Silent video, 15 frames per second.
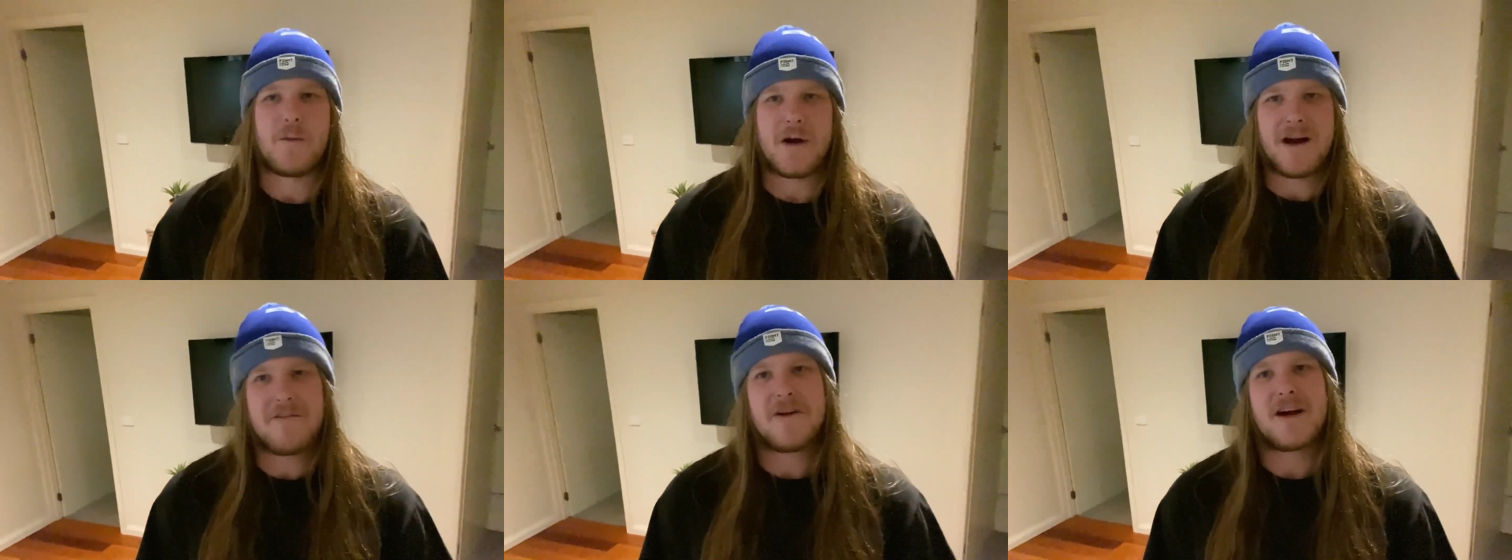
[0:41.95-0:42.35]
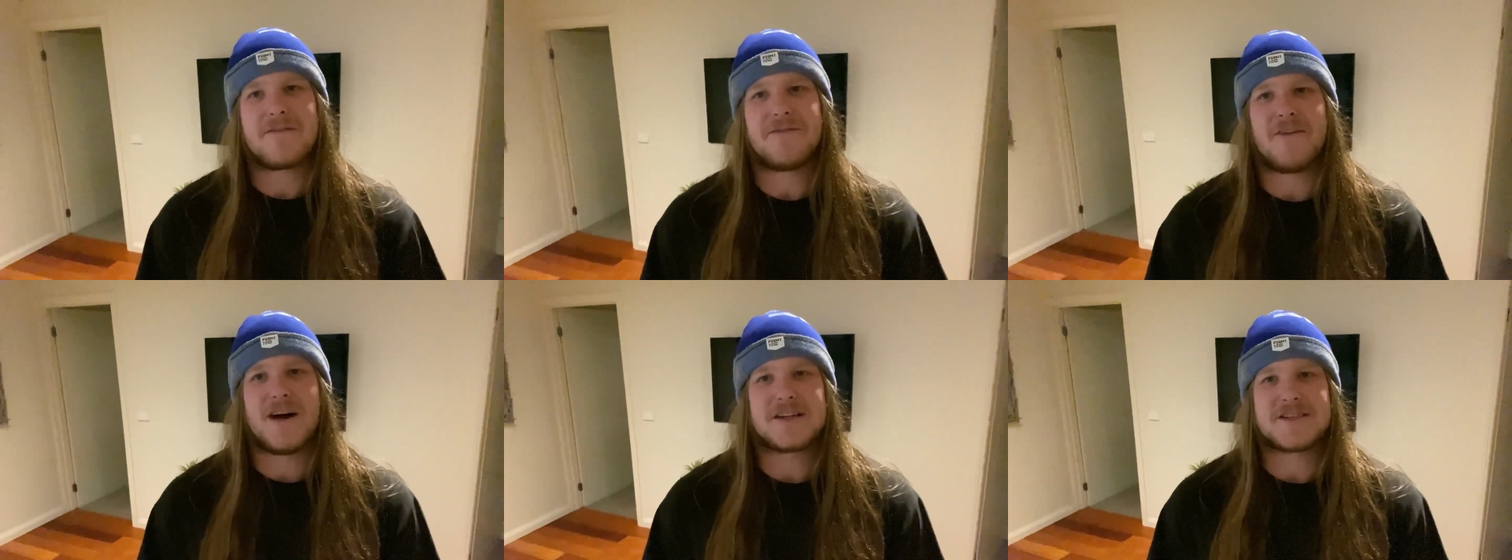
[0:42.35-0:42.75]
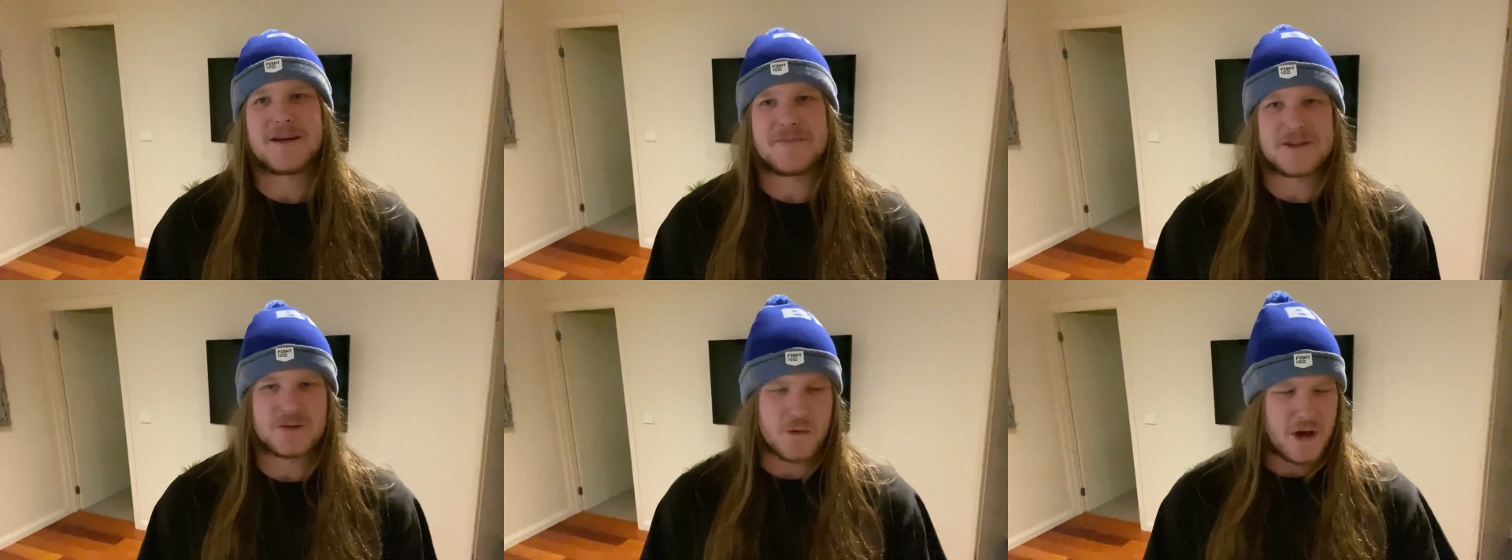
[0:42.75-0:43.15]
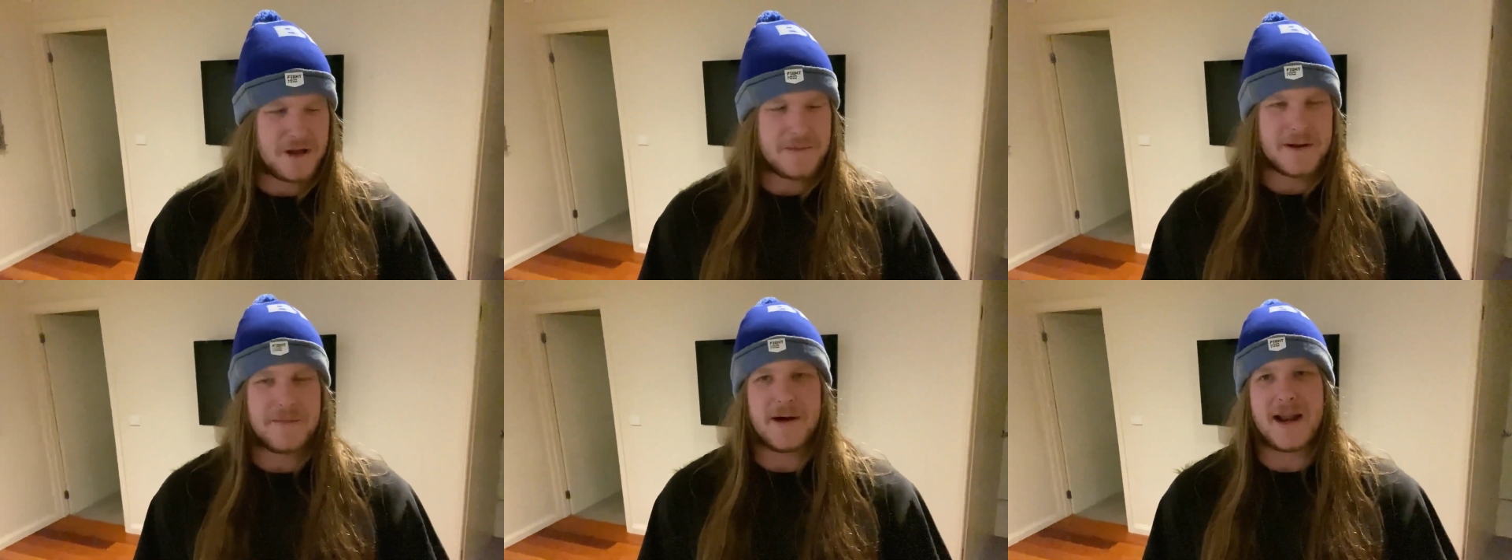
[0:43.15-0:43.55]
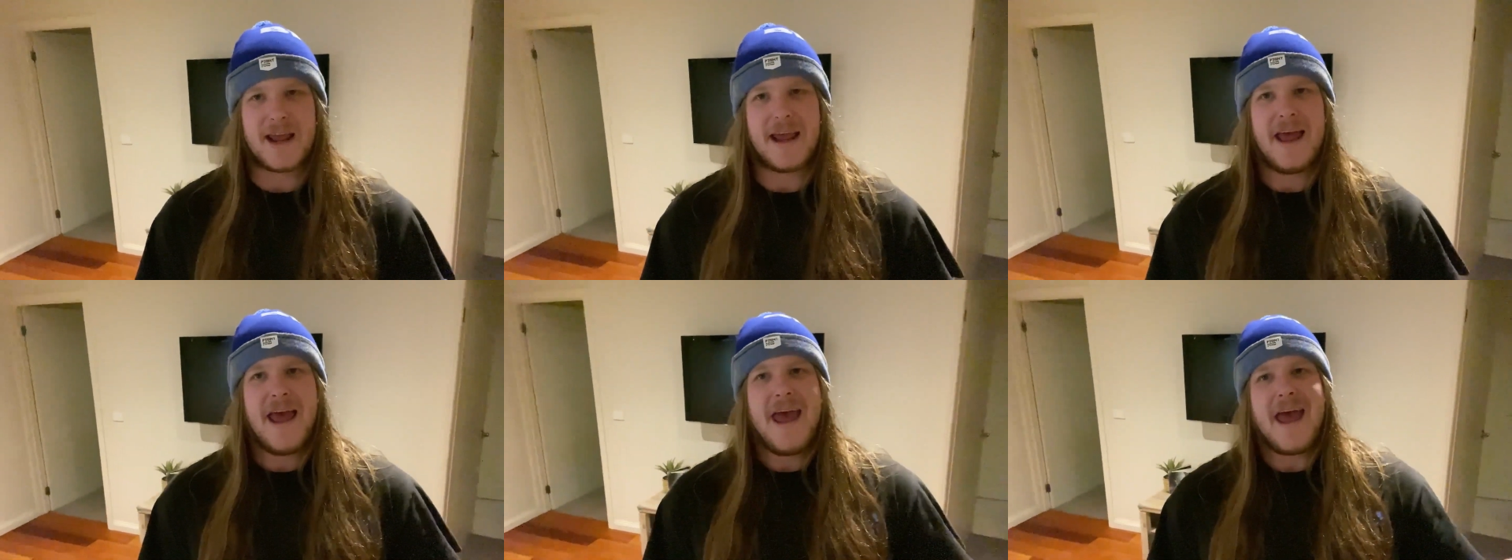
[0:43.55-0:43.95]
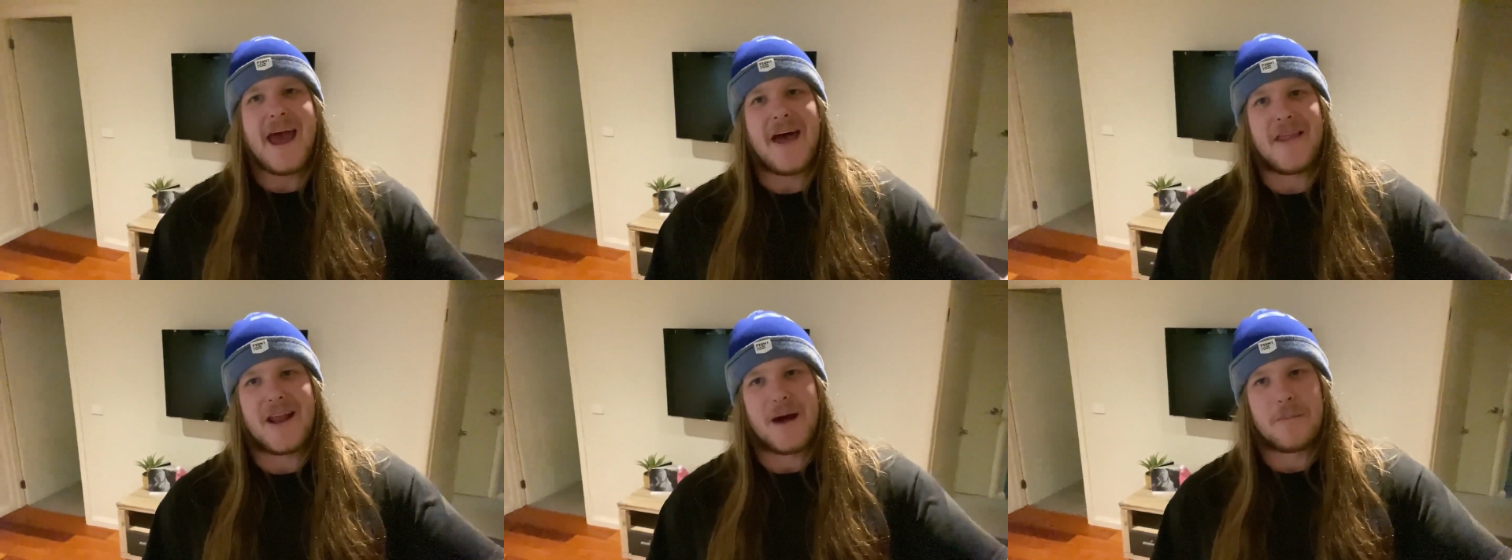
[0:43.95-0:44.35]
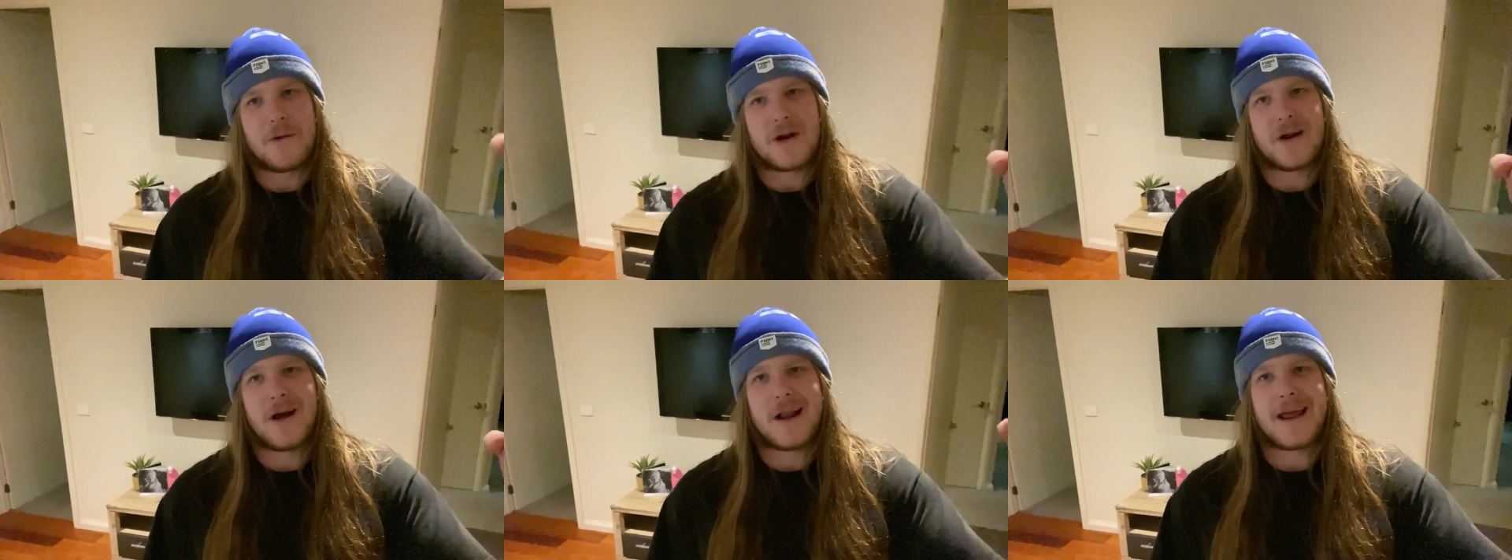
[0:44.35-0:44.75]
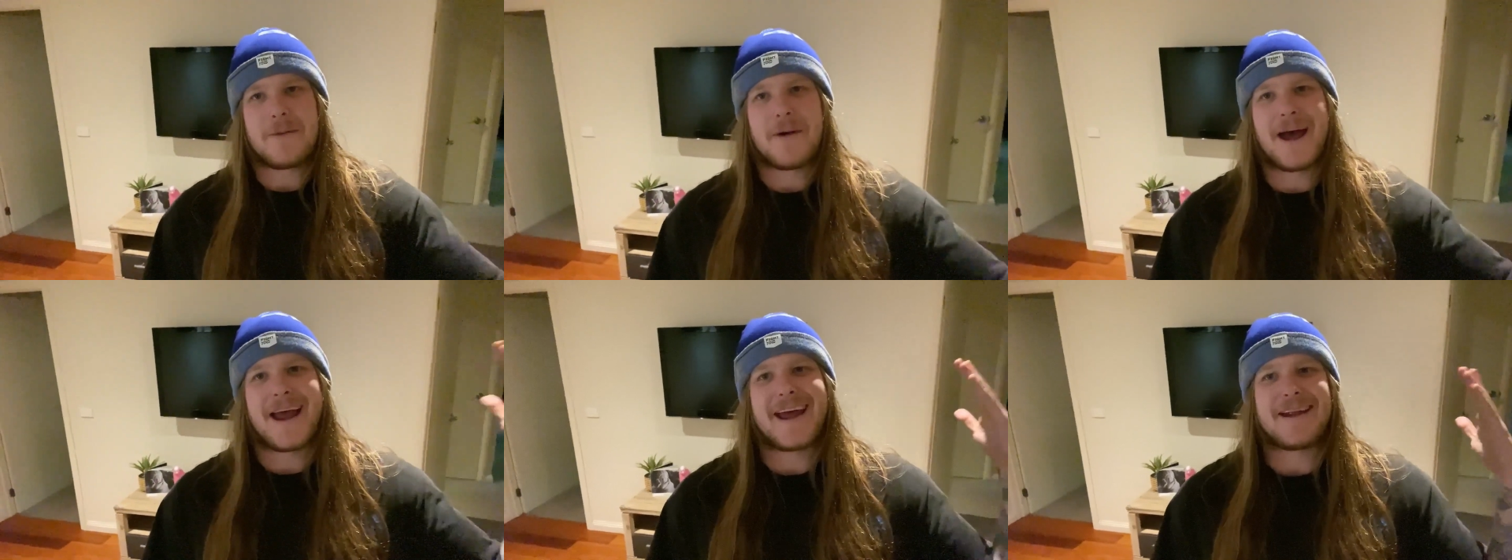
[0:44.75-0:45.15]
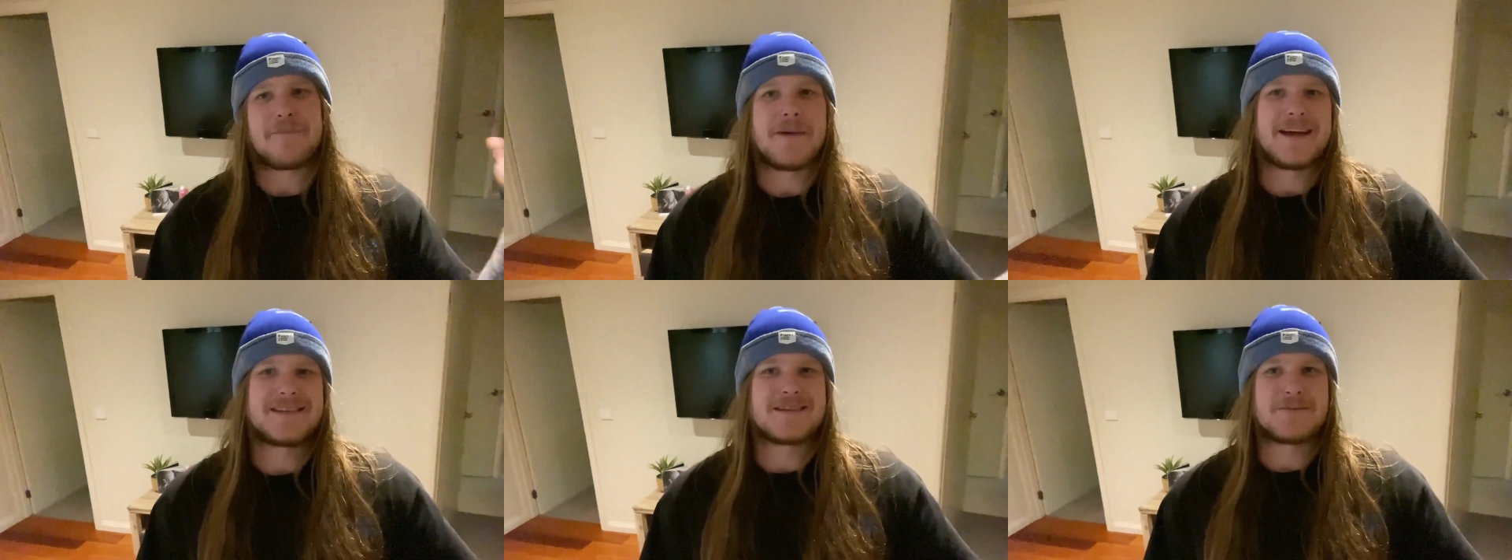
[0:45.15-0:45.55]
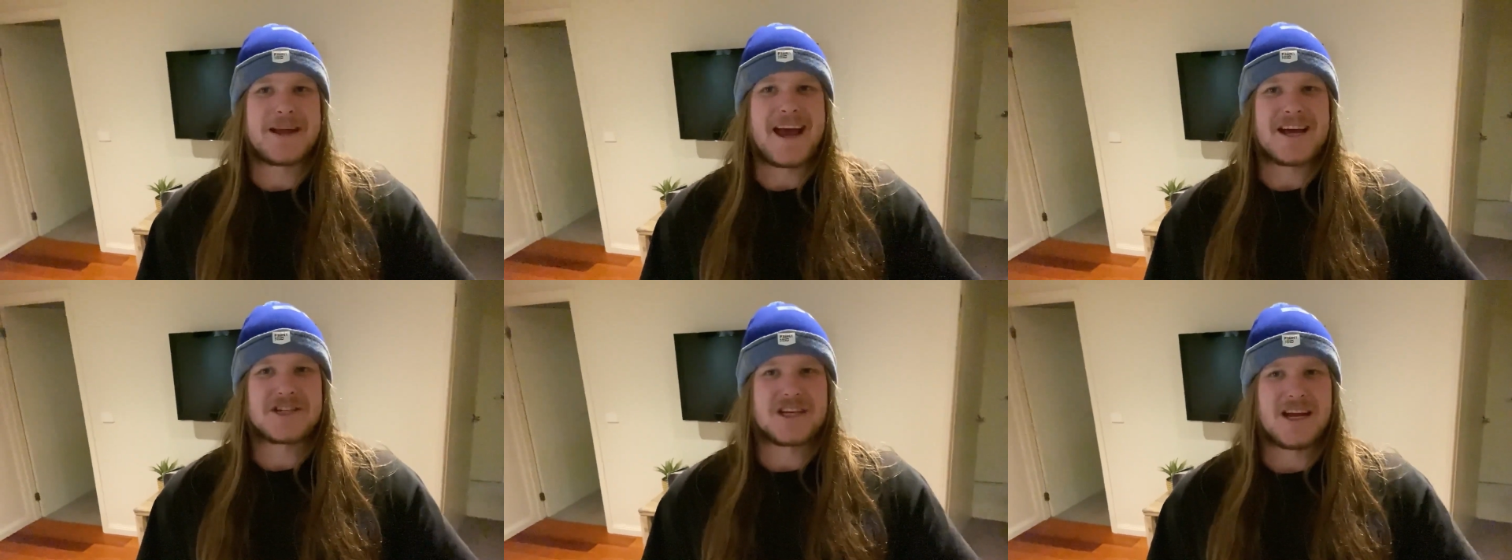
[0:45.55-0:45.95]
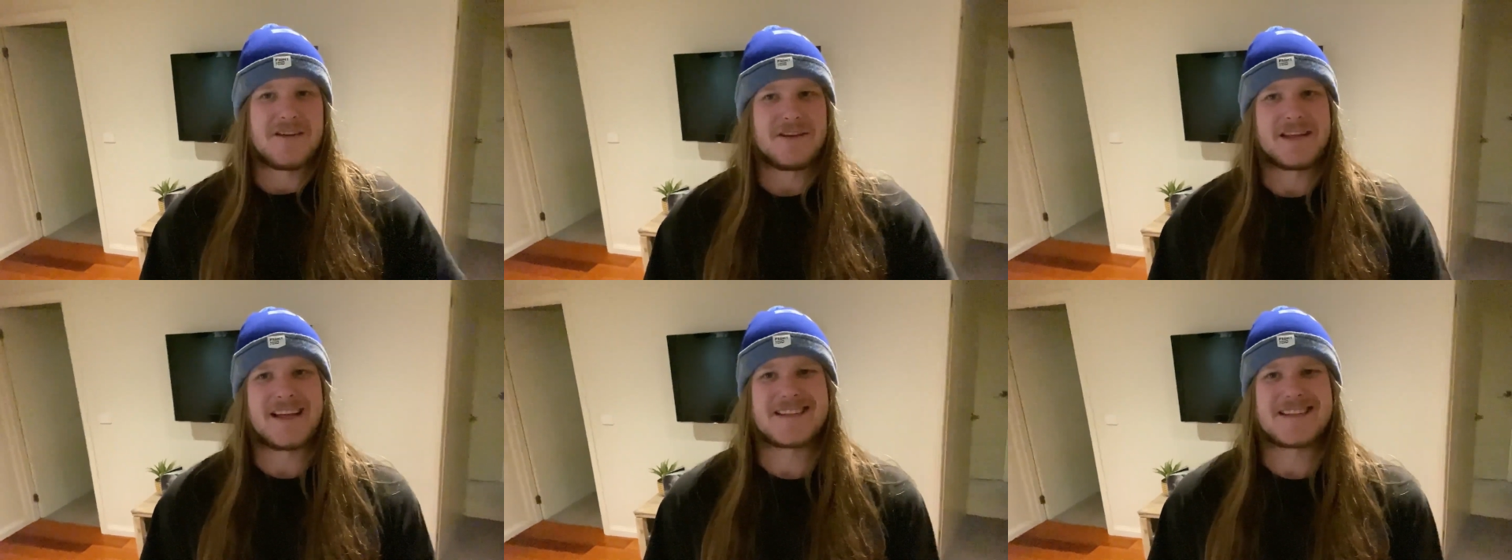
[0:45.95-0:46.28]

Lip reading: Wherever I can find something that's worth a bit of money, and then I put it on eBay and make some cash out of it.